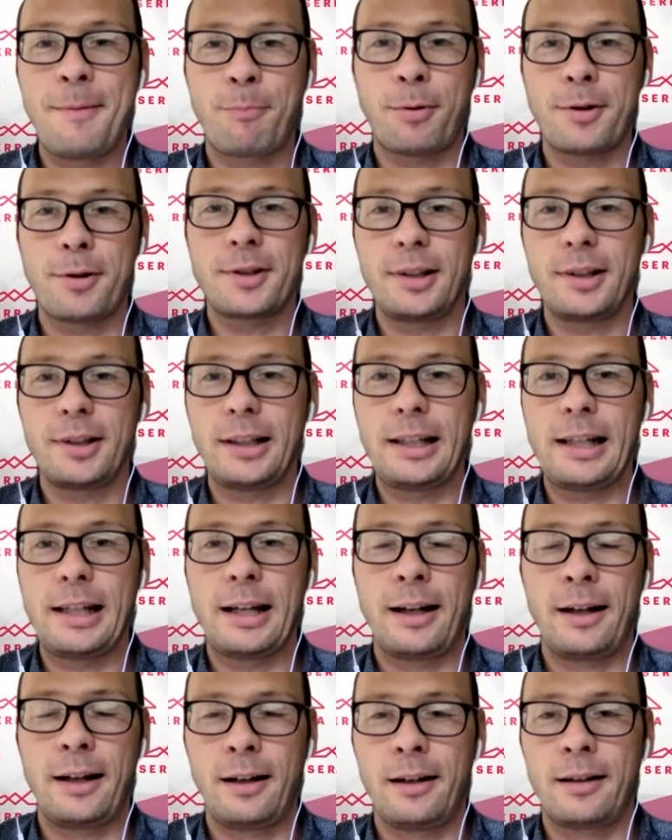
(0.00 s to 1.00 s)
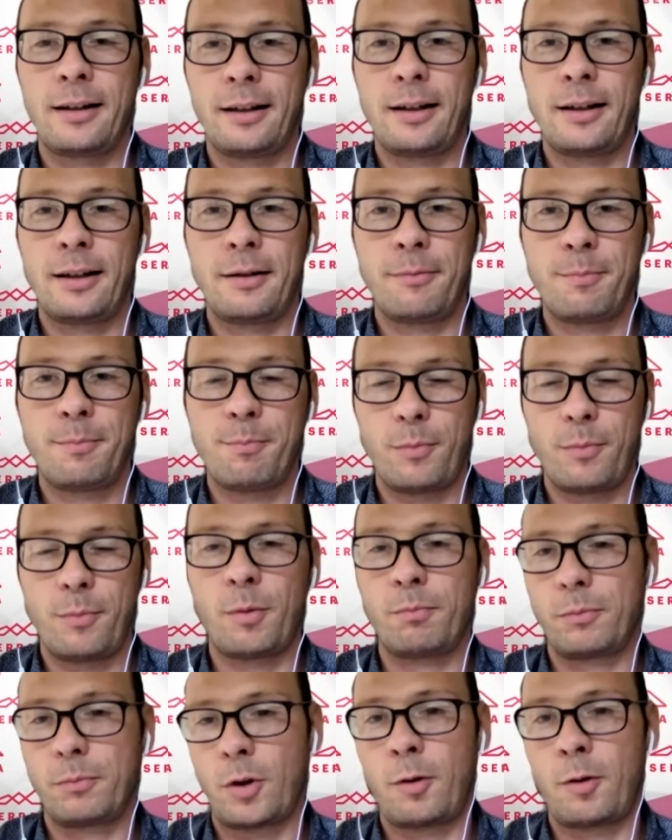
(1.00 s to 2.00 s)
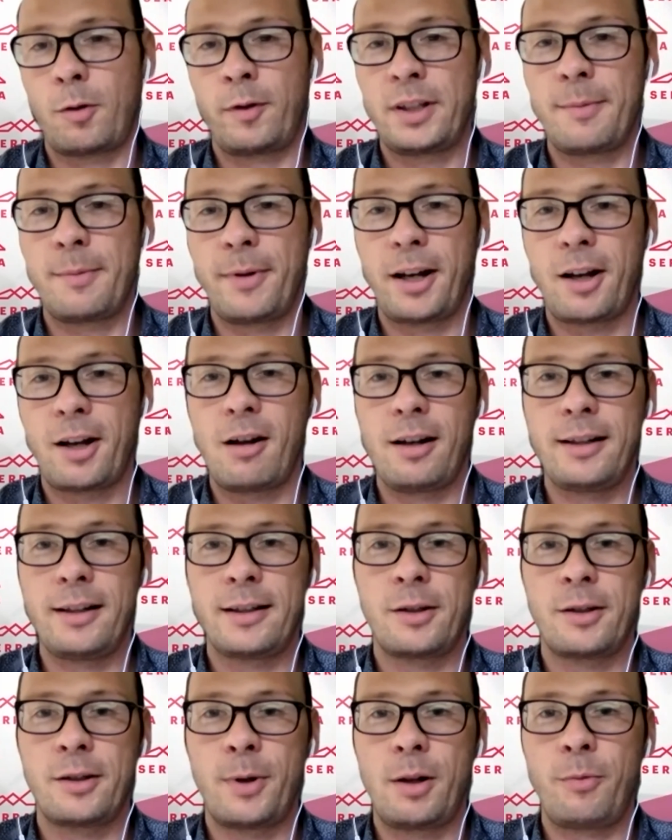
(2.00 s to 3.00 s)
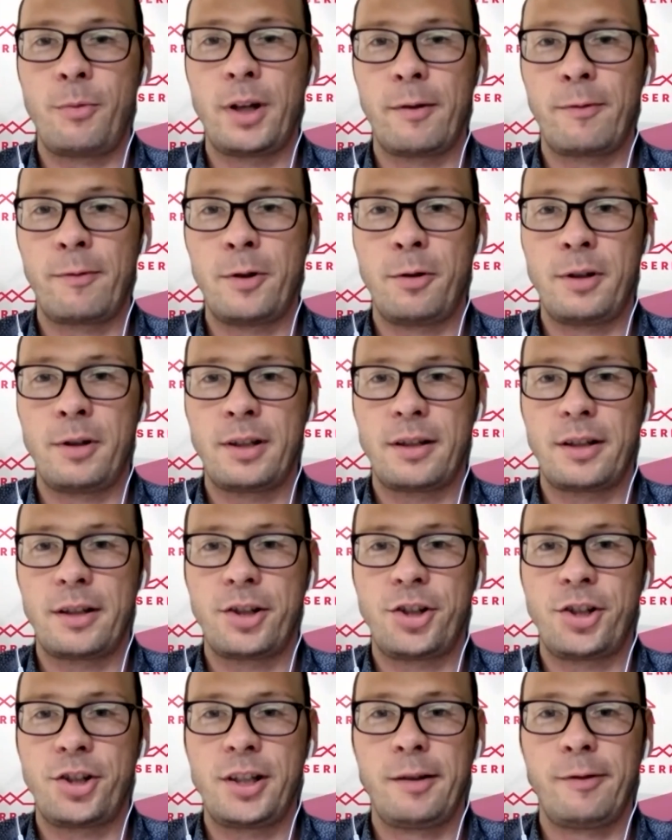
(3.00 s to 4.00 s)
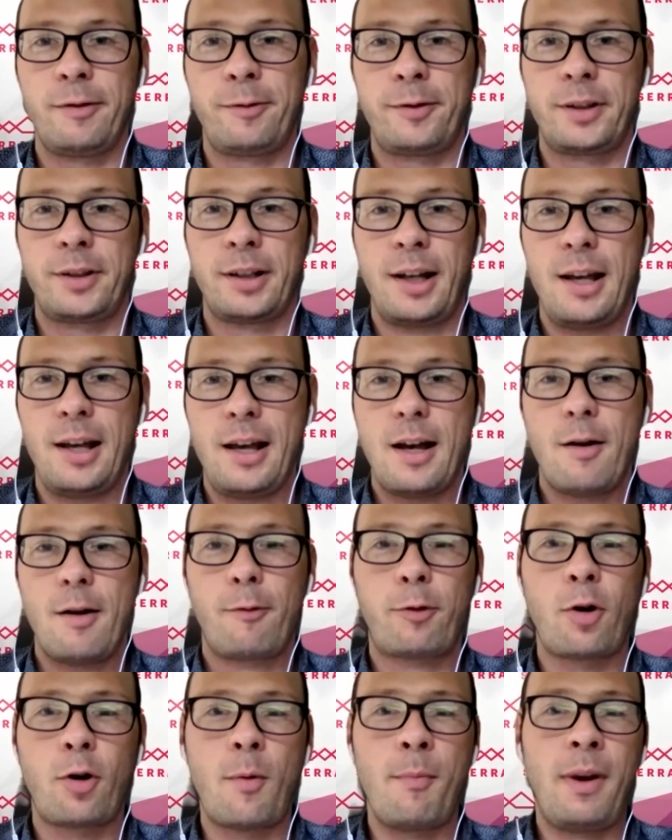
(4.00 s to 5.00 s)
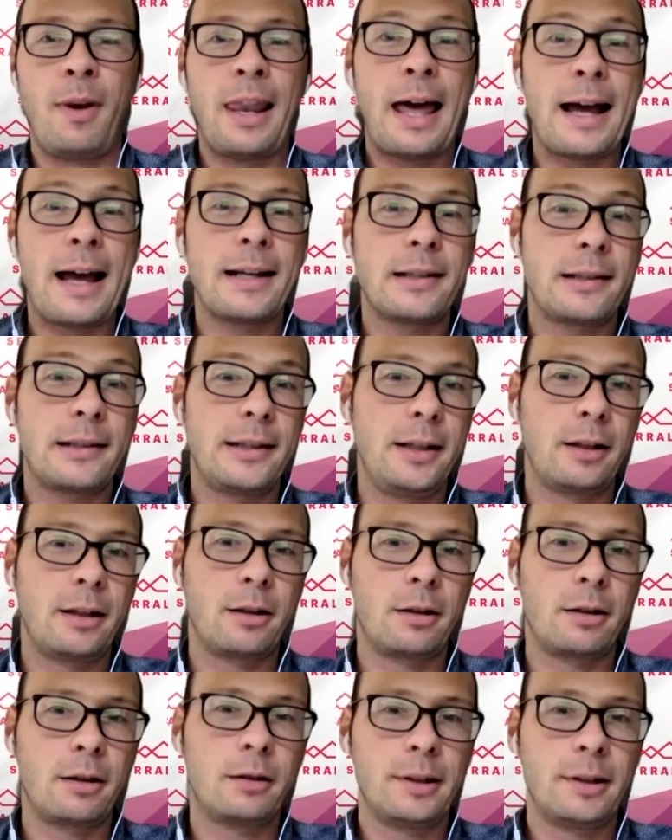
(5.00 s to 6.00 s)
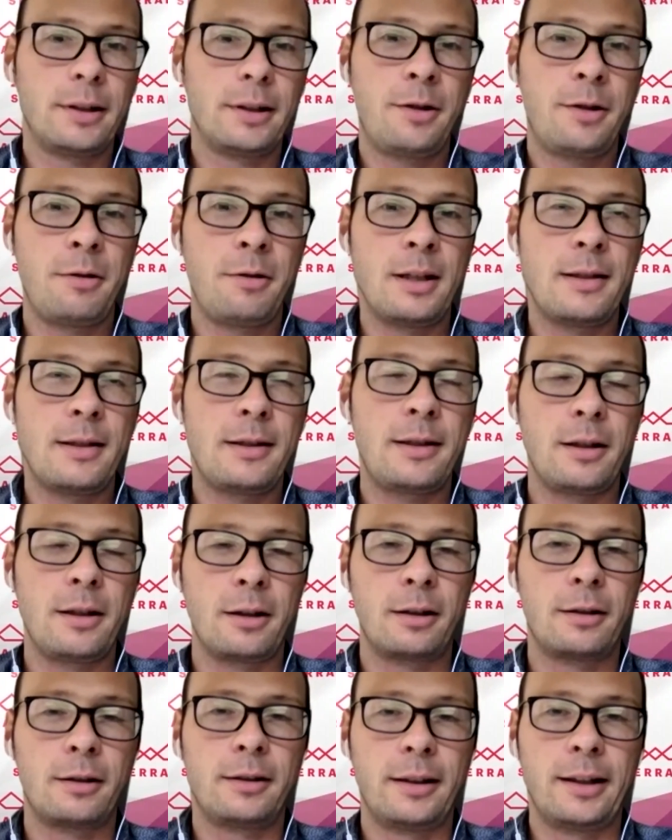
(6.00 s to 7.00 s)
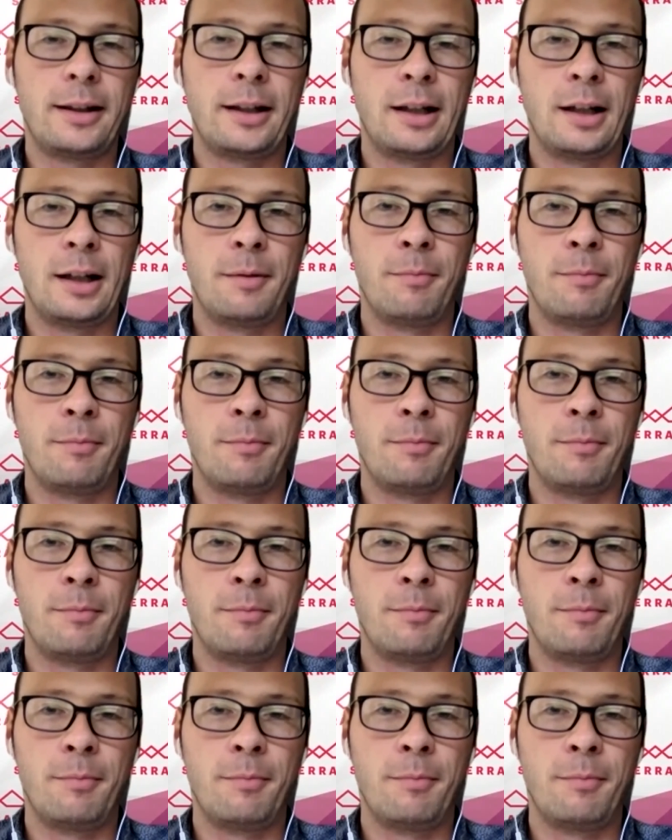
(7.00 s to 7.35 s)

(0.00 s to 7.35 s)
I personally, and obviously my colleagues as well, we have noticed a shift from last year to this year.